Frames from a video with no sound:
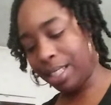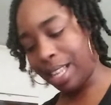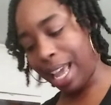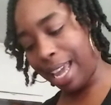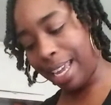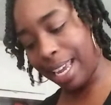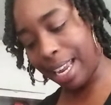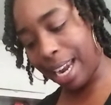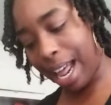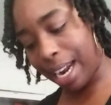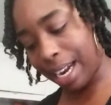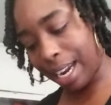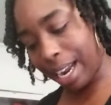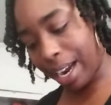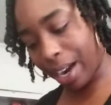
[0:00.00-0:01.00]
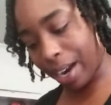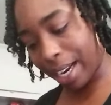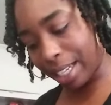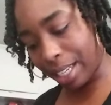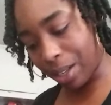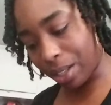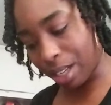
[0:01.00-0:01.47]
ain't getting out of there
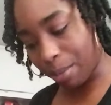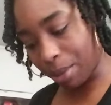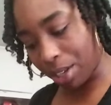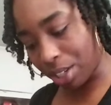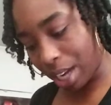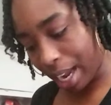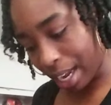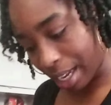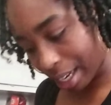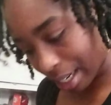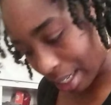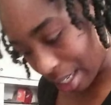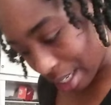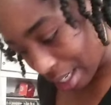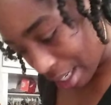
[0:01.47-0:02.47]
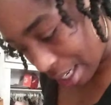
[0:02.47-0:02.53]
until something changed